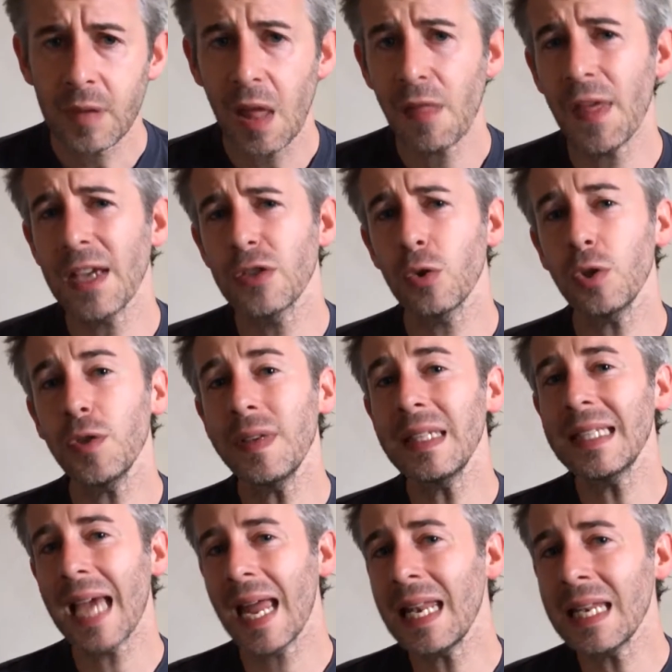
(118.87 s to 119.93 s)
they sort of
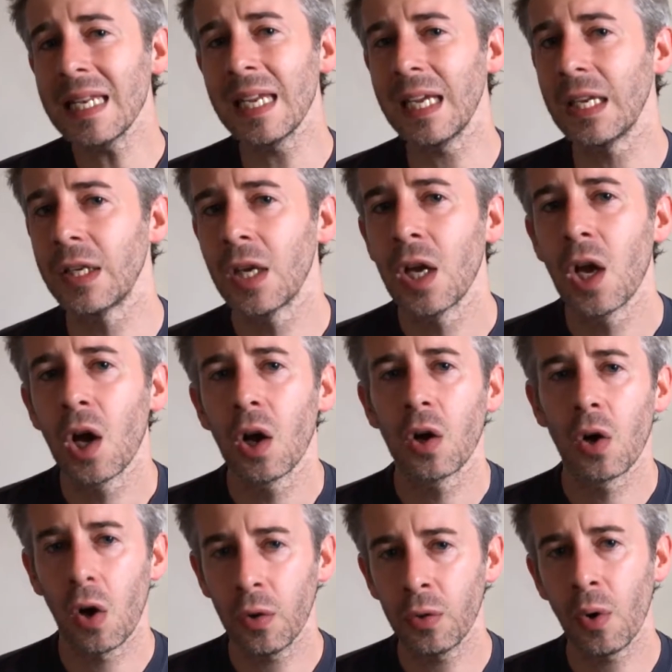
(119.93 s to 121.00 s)
intended
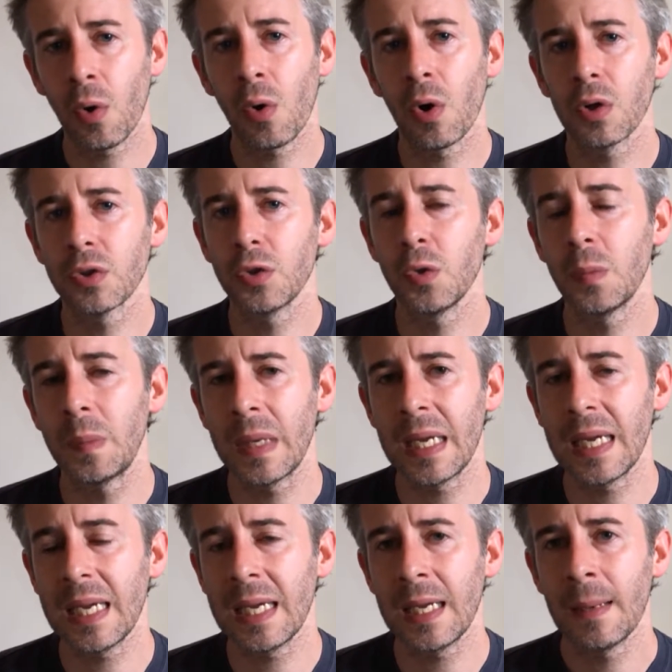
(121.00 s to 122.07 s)
Kondo to
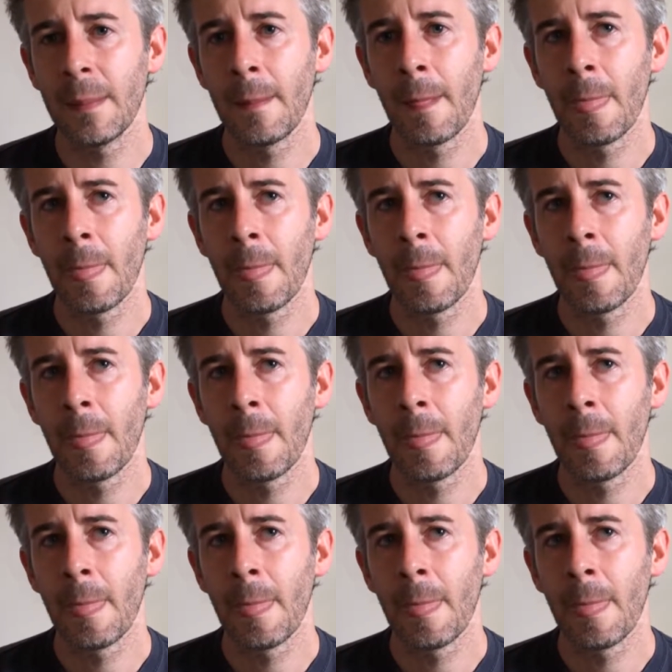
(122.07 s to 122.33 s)
be